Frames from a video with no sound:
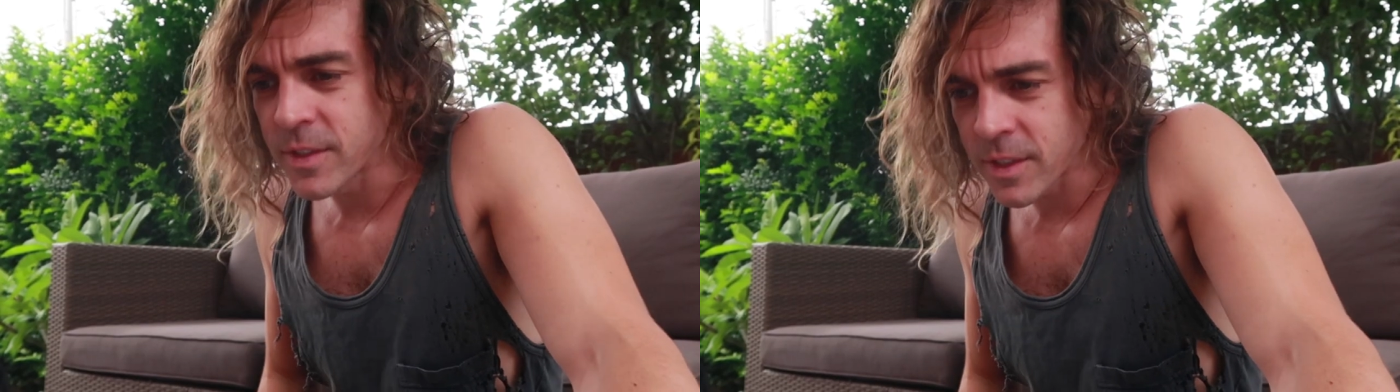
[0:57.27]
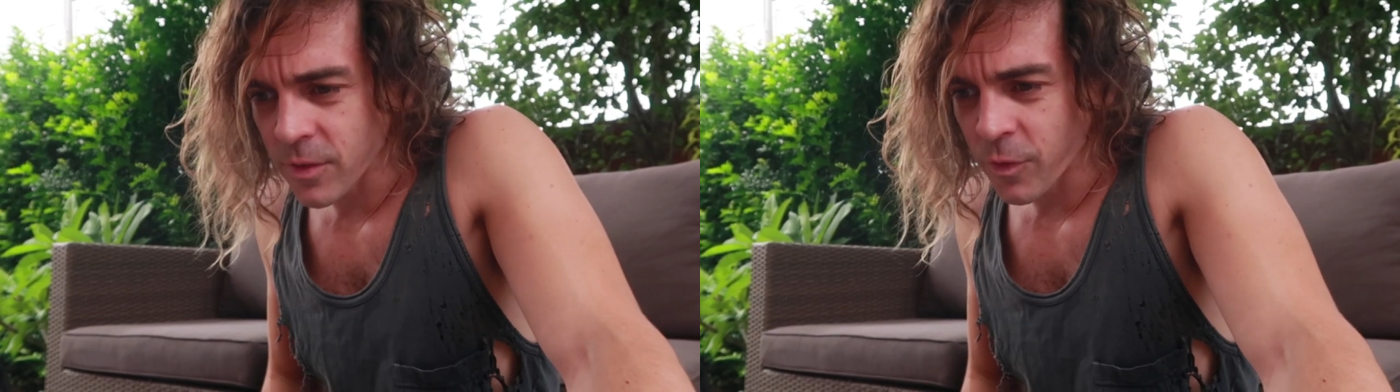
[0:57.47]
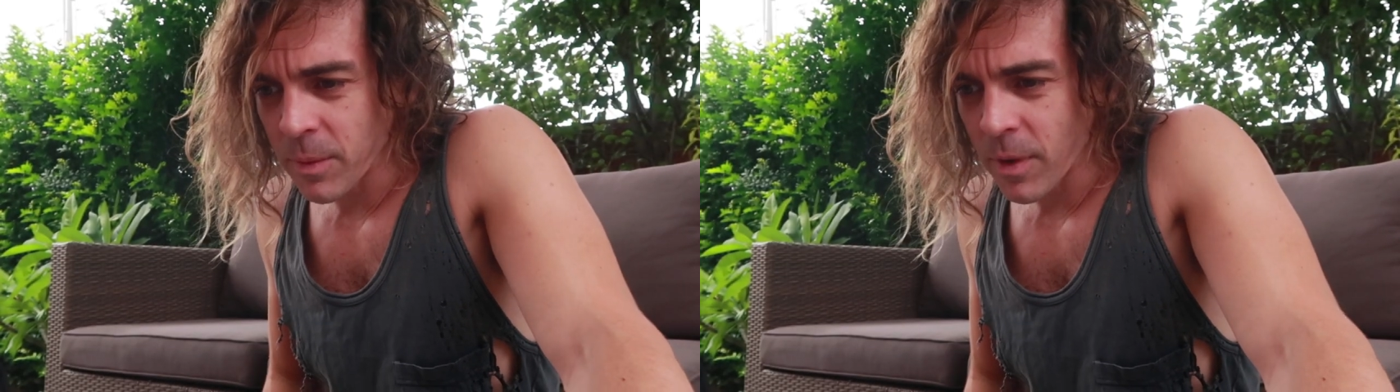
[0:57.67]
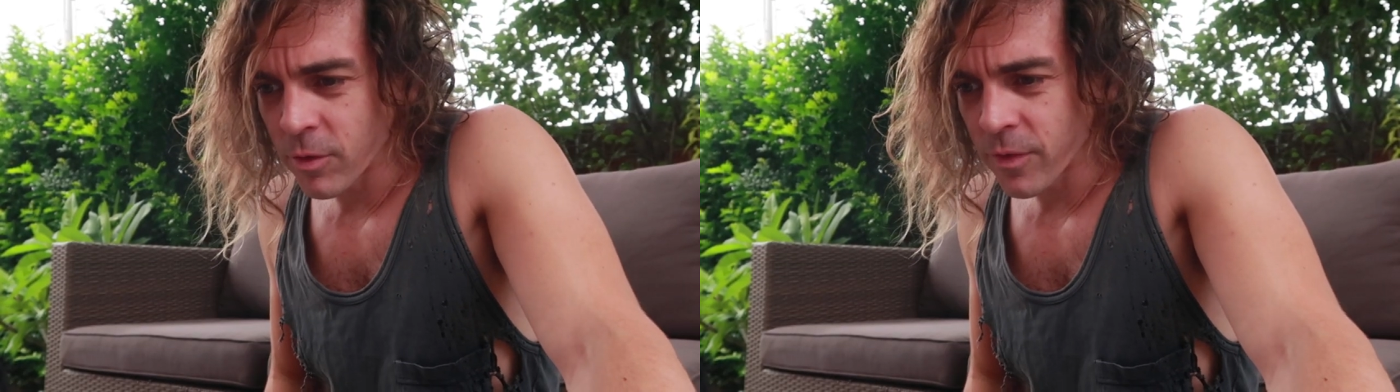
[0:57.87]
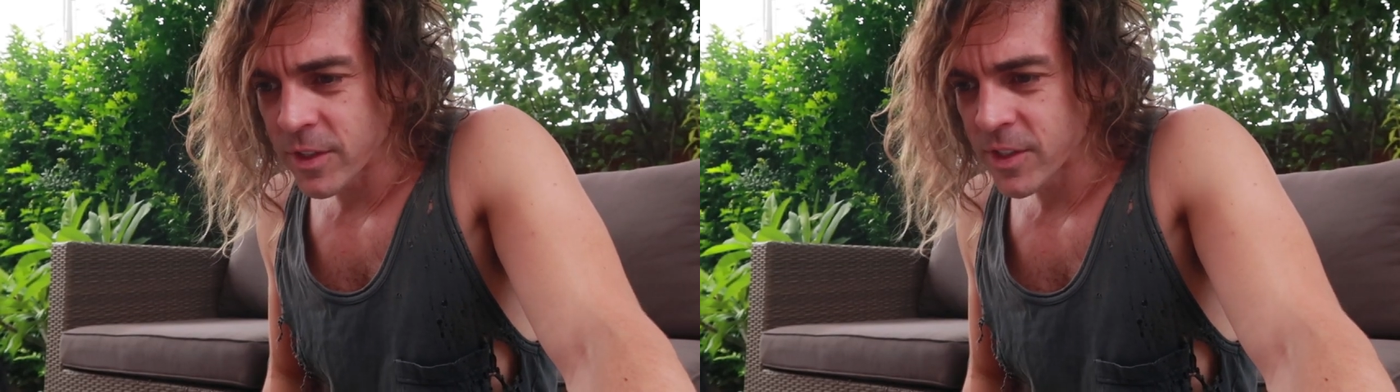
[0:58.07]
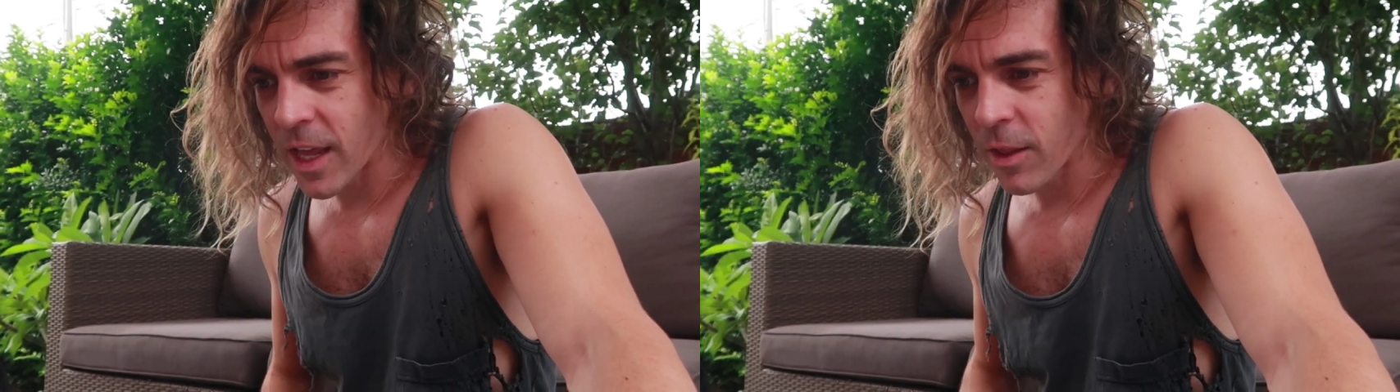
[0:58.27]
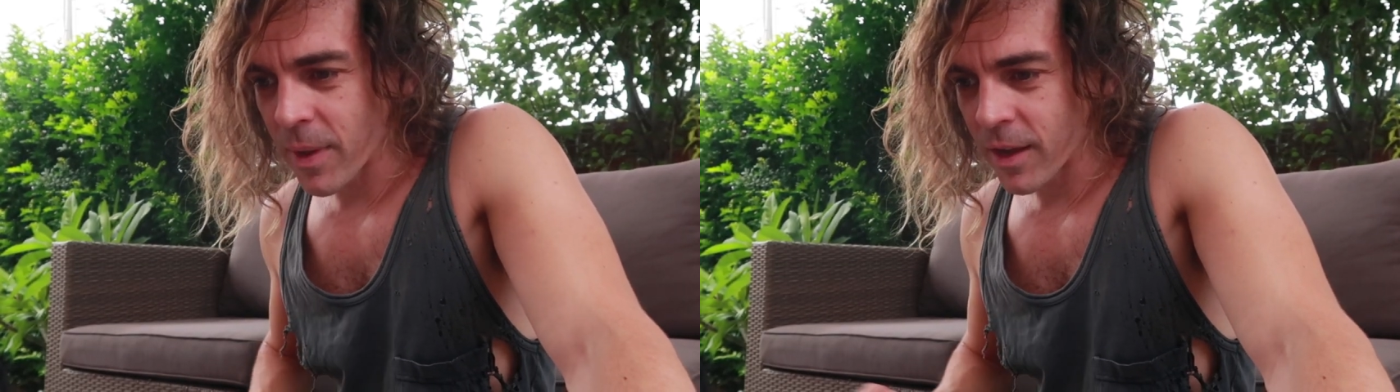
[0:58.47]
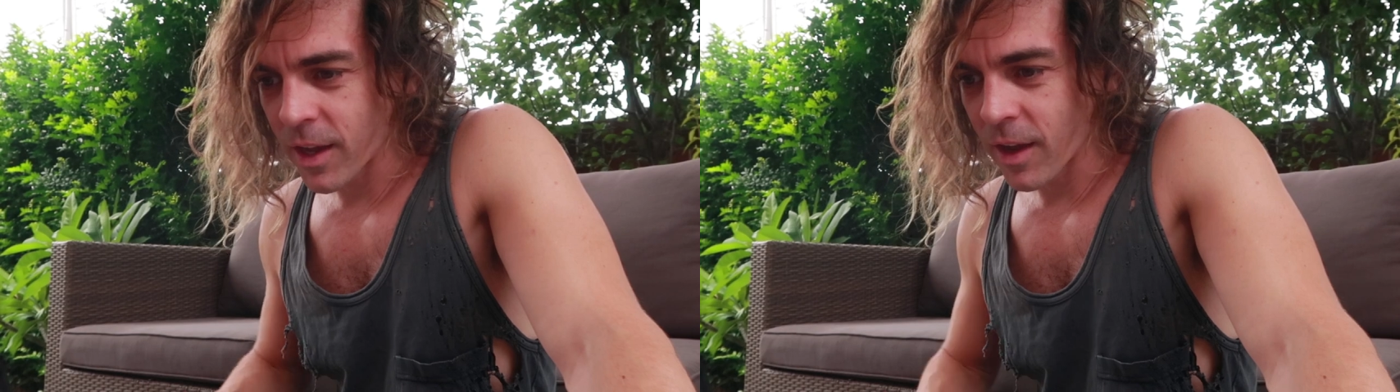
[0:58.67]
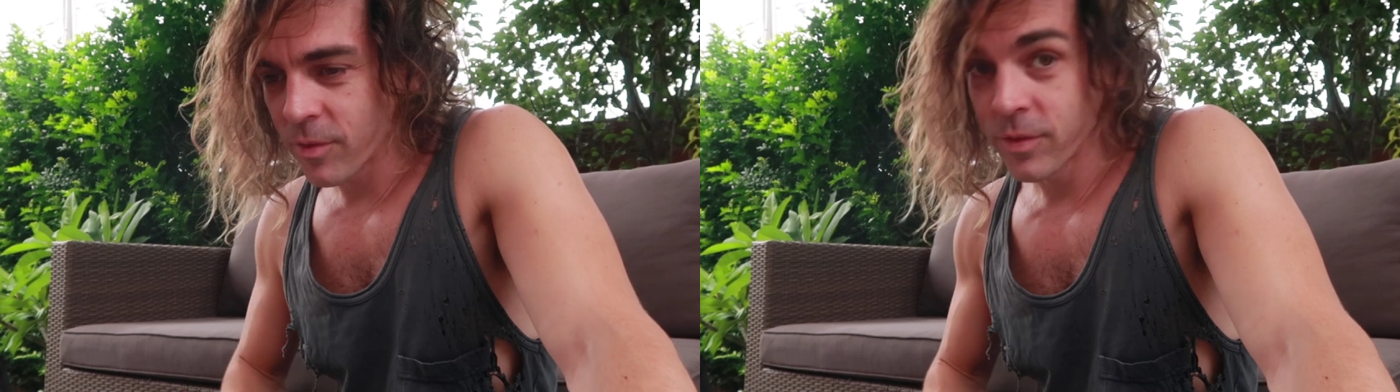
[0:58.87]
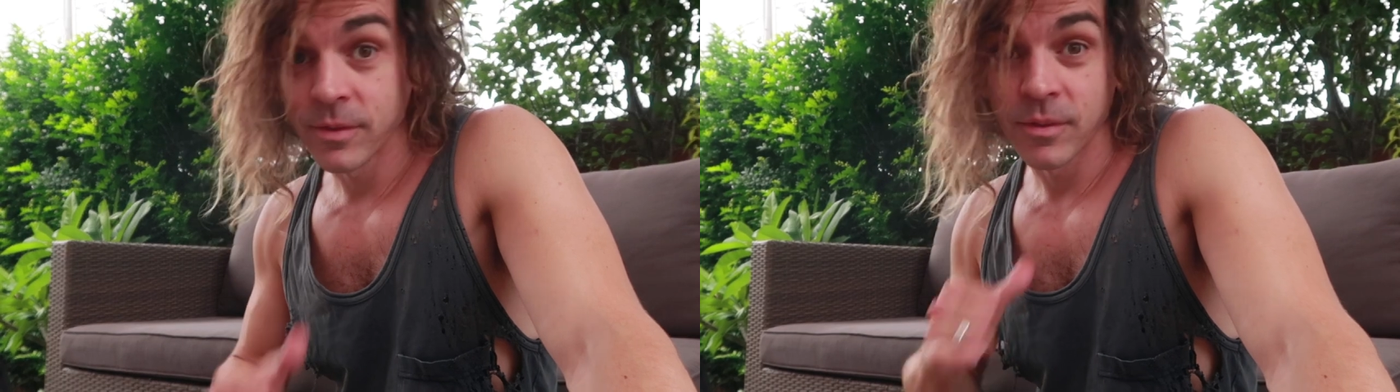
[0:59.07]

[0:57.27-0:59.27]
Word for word: this is yep. a female revenge tale about Cav.